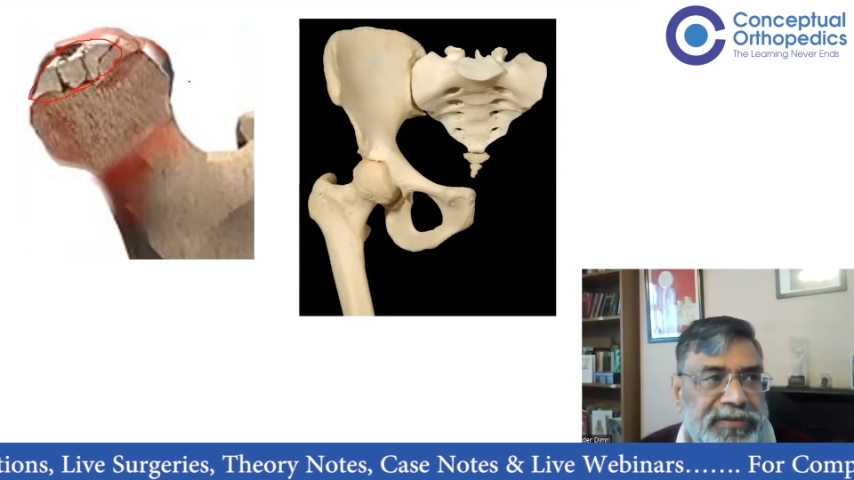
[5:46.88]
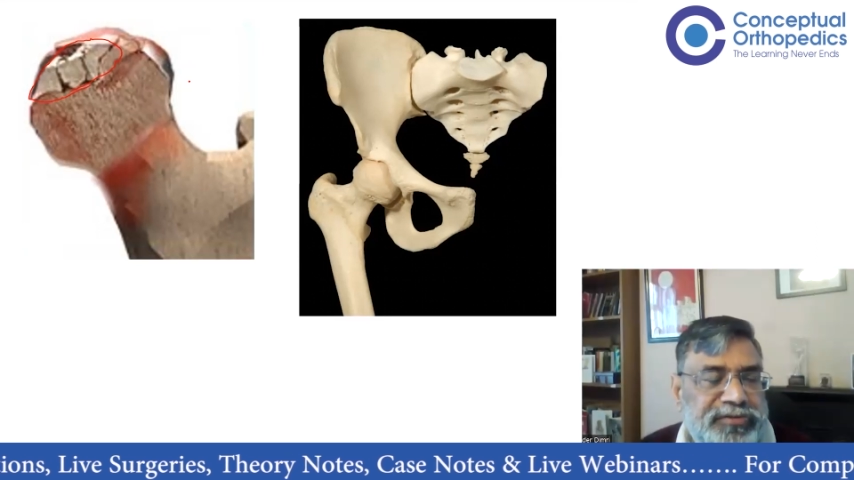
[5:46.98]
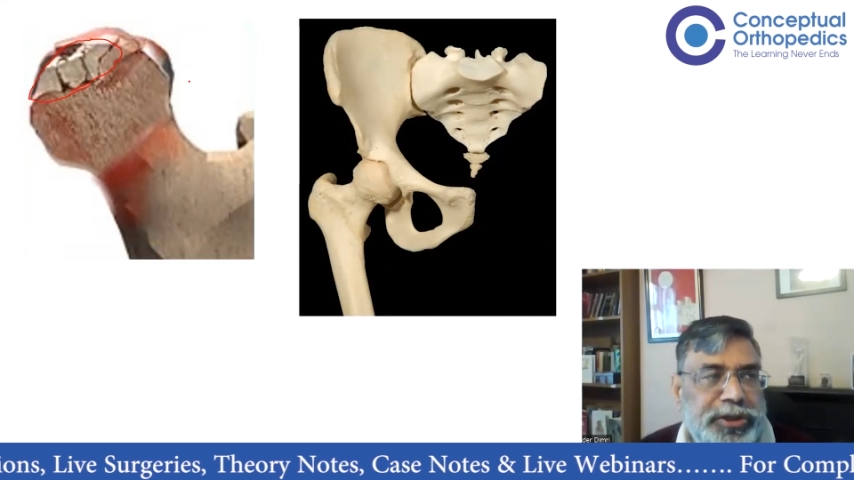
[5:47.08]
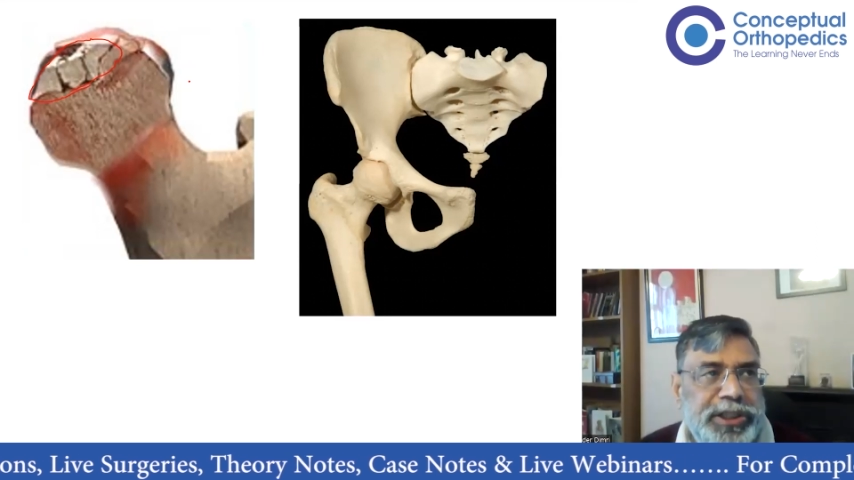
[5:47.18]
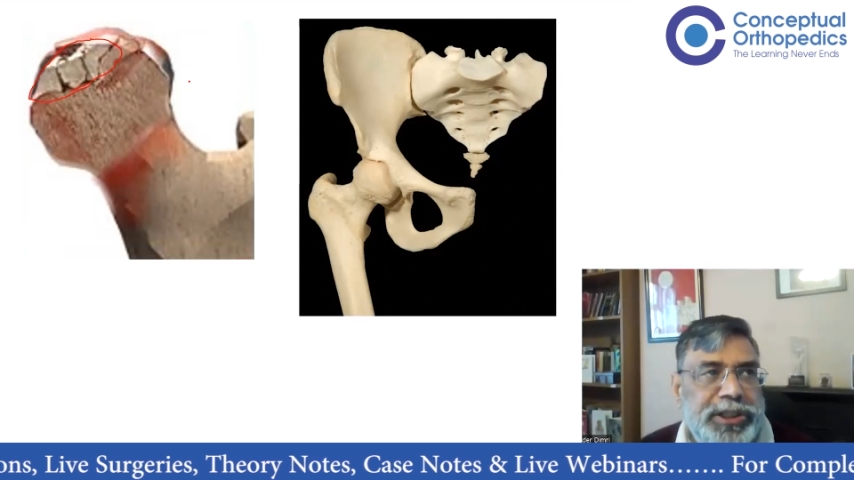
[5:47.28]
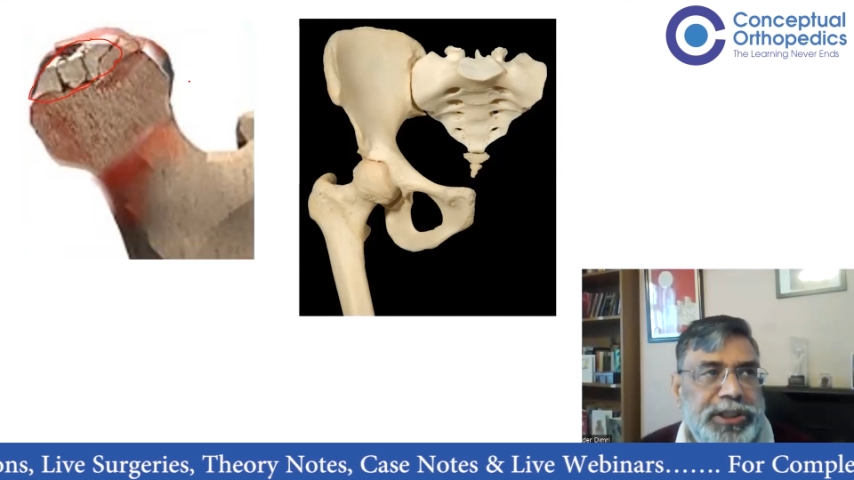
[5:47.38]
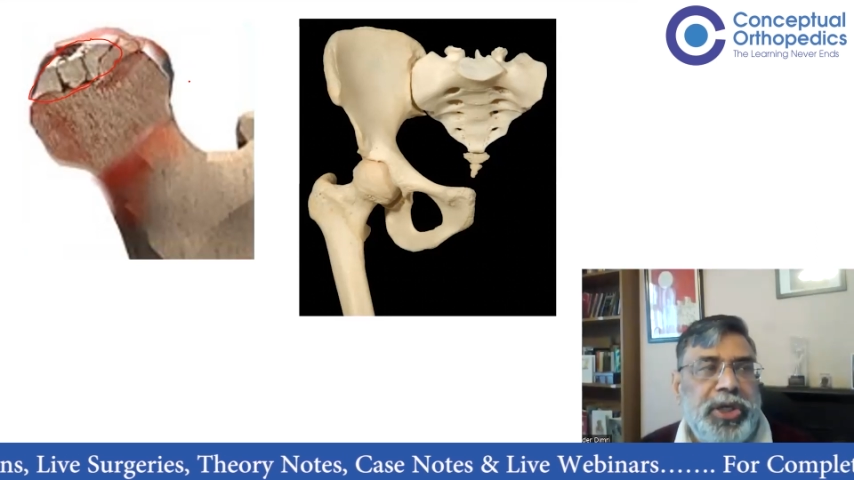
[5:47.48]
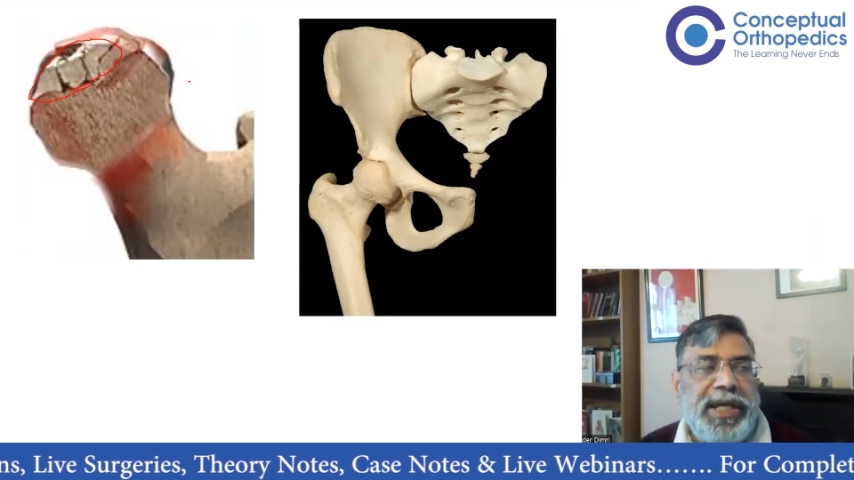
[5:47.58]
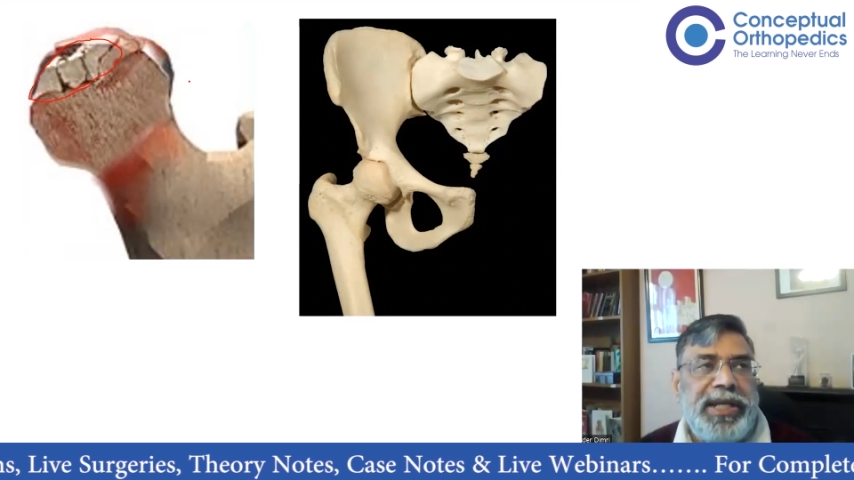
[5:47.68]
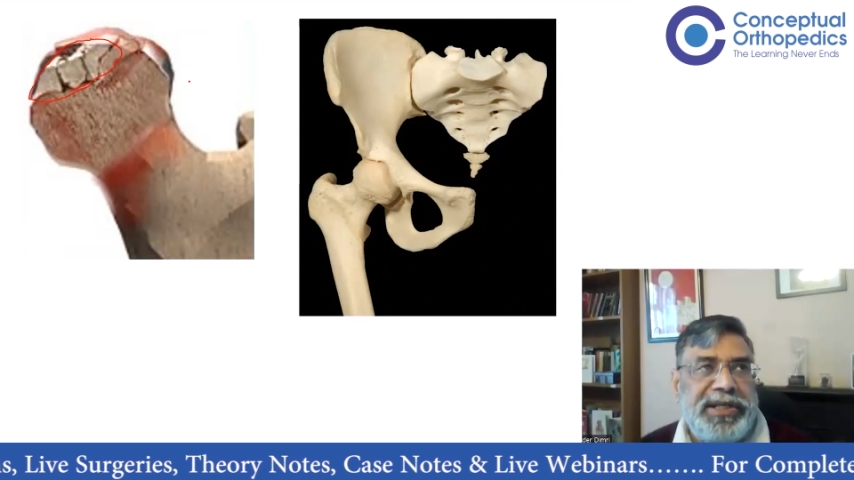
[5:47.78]
for it to
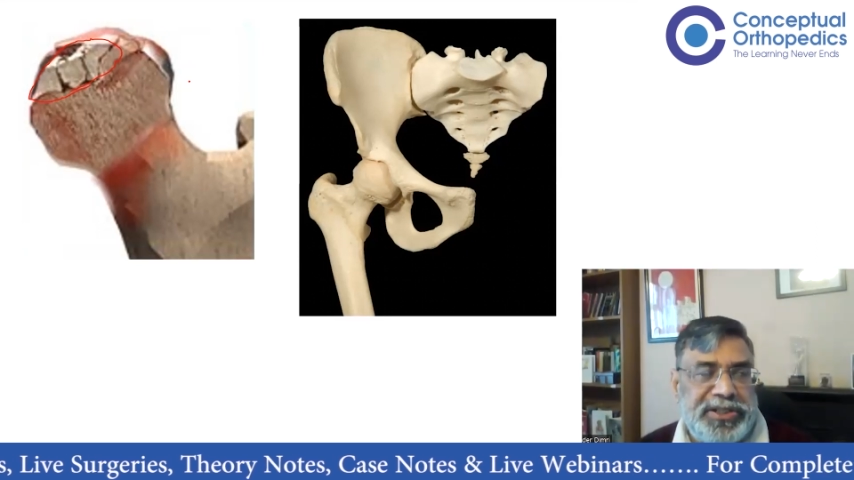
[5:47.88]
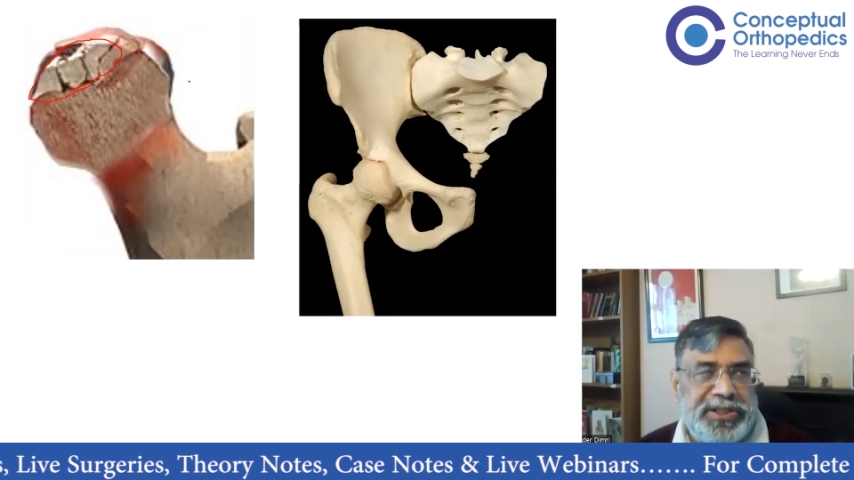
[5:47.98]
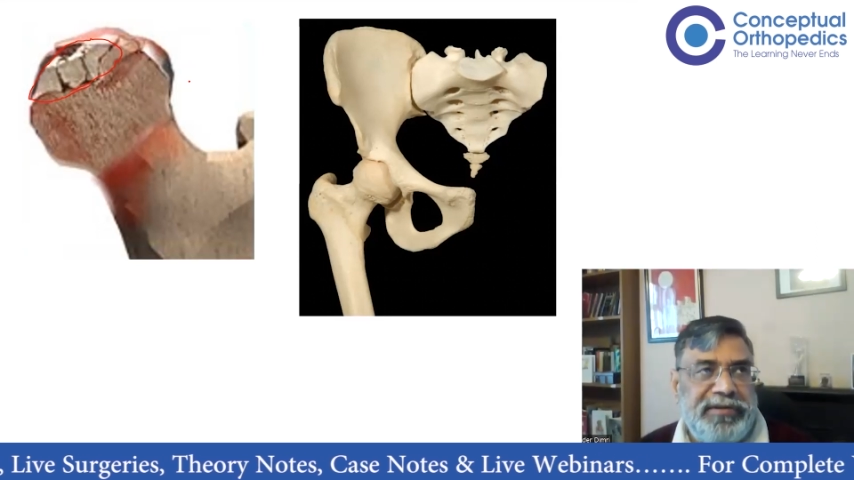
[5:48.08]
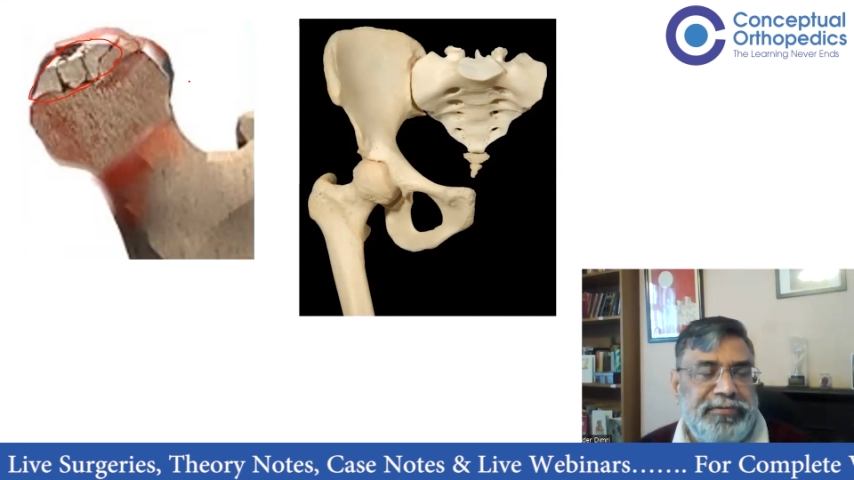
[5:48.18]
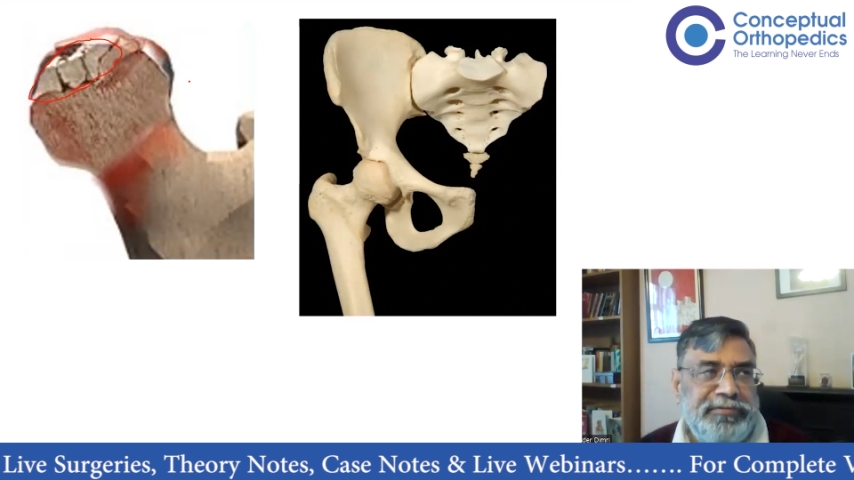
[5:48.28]
heal itself.